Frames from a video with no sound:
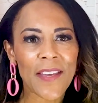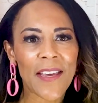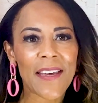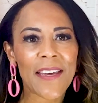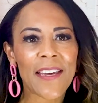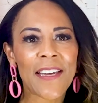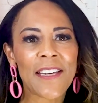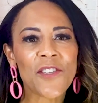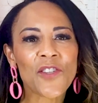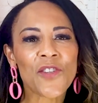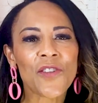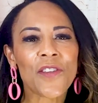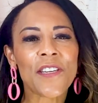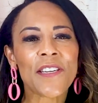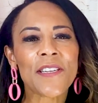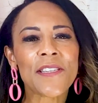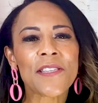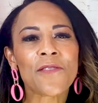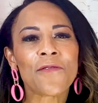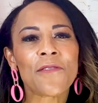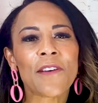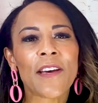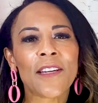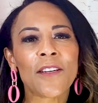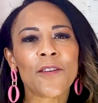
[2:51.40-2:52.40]
Each of these
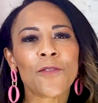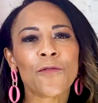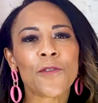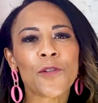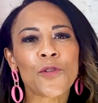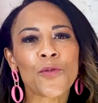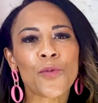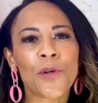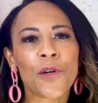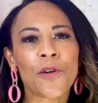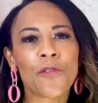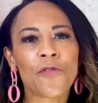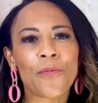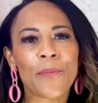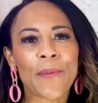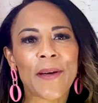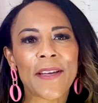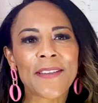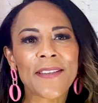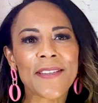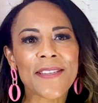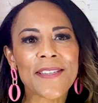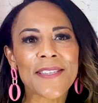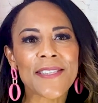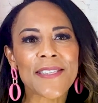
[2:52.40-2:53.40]
are valid for 12
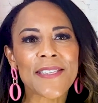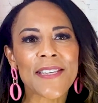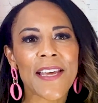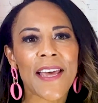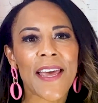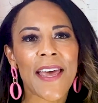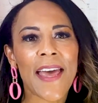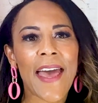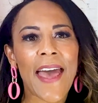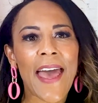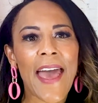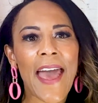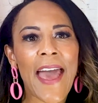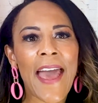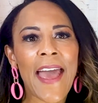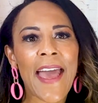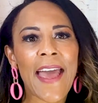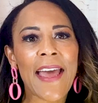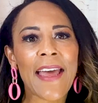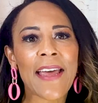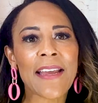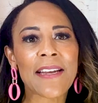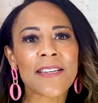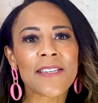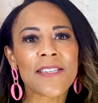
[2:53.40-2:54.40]
months,
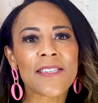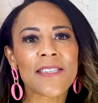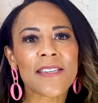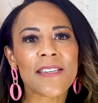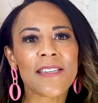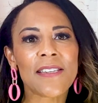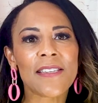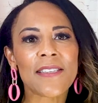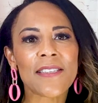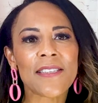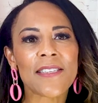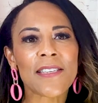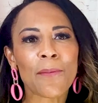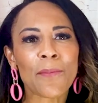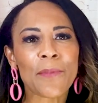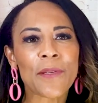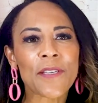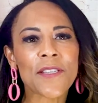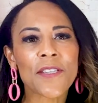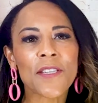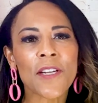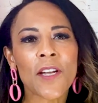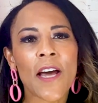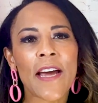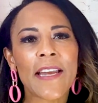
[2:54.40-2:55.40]
and some are
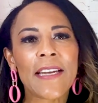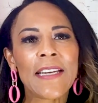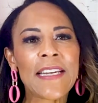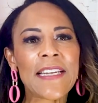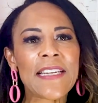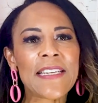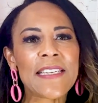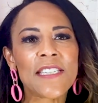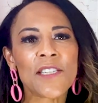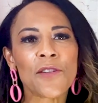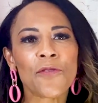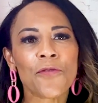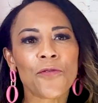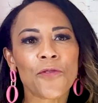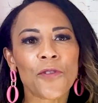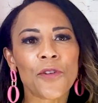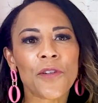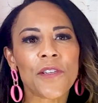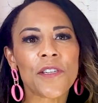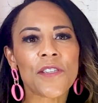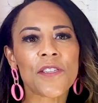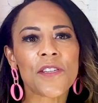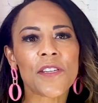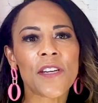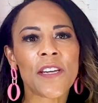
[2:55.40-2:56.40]
slightly
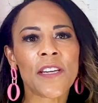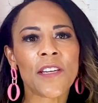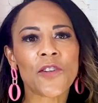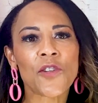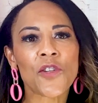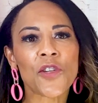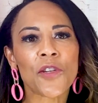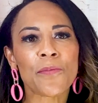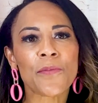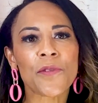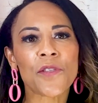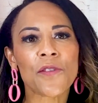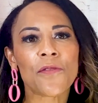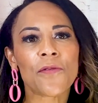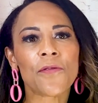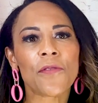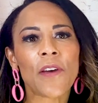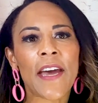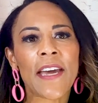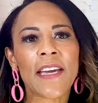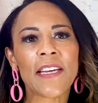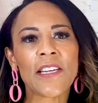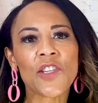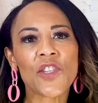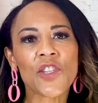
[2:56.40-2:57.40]
different in terms of
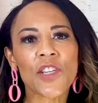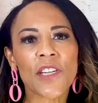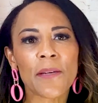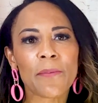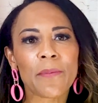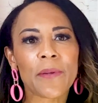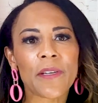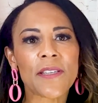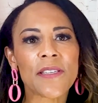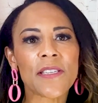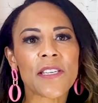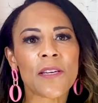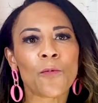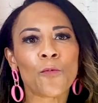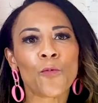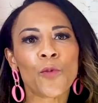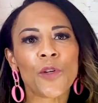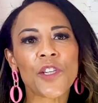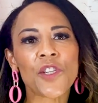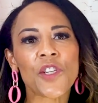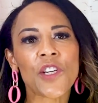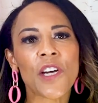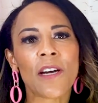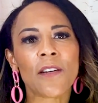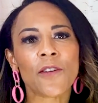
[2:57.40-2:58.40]
age limits and
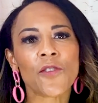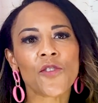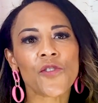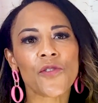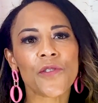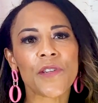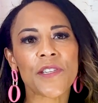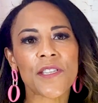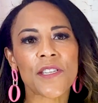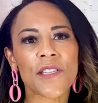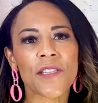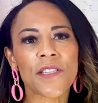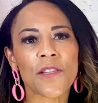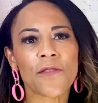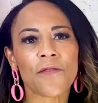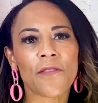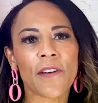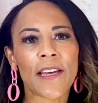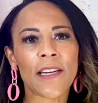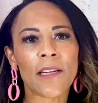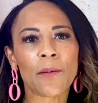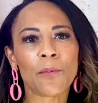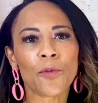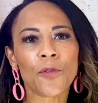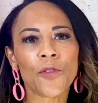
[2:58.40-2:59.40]
which countries it's
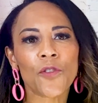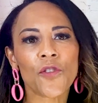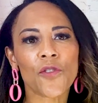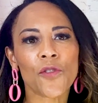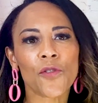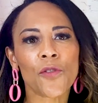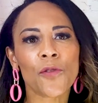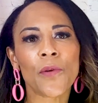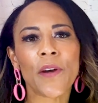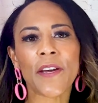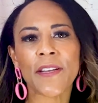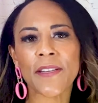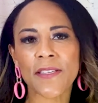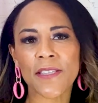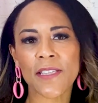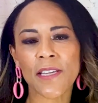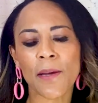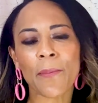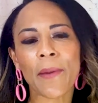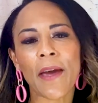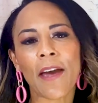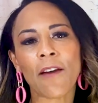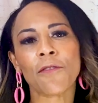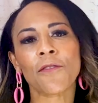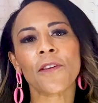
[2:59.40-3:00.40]
available to, and
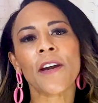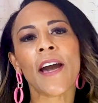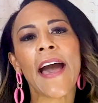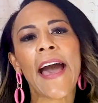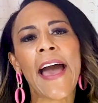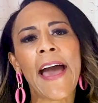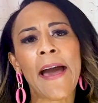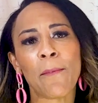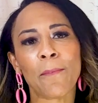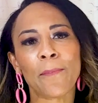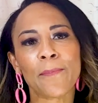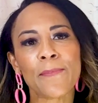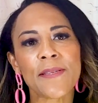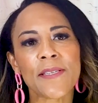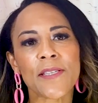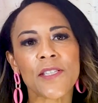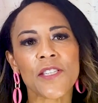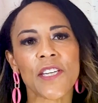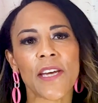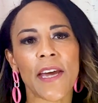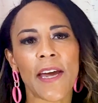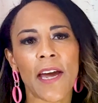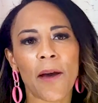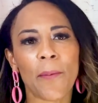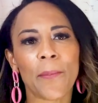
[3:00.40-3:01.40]
some have caps
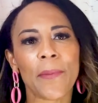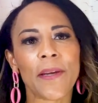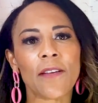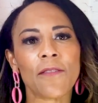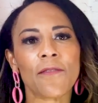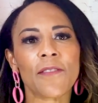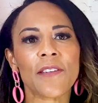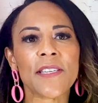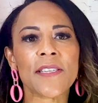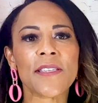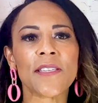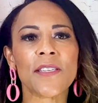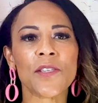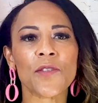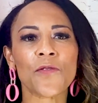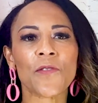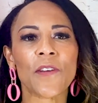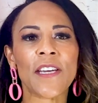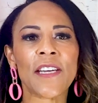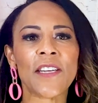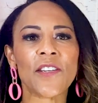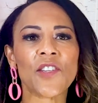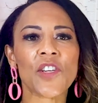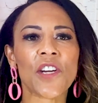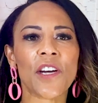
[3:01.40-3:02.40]
to how many visas for
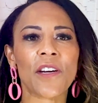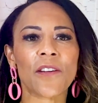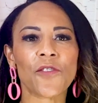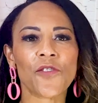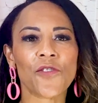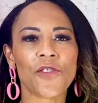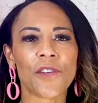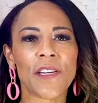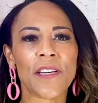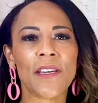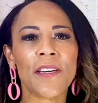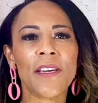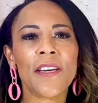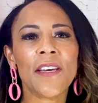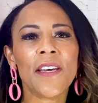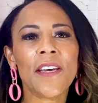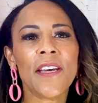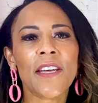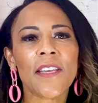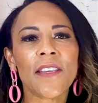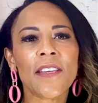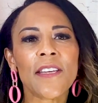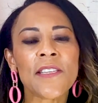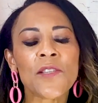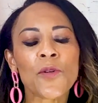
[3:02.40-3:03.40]
each country.
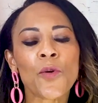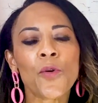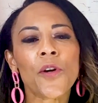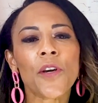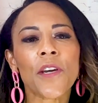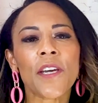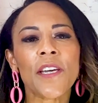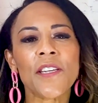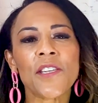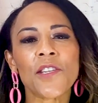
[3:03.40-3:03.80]
These quirky